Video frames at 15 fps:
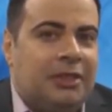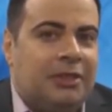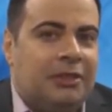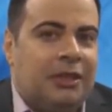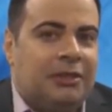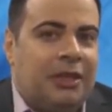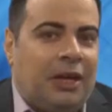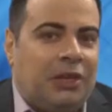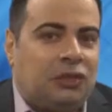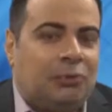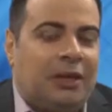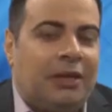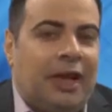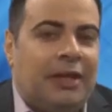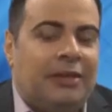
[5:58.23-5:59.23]
that the
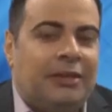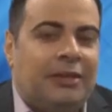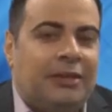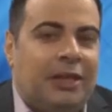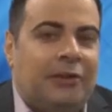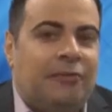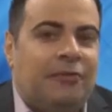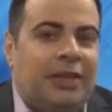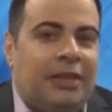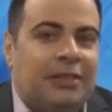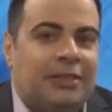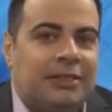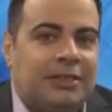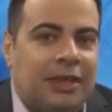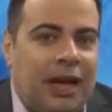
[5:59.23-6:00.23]
Ishmaelites lived in
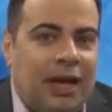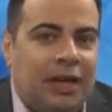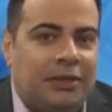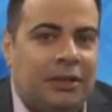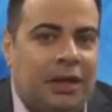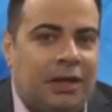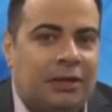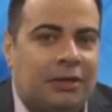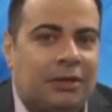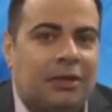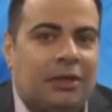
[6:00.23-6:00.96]
Sinai,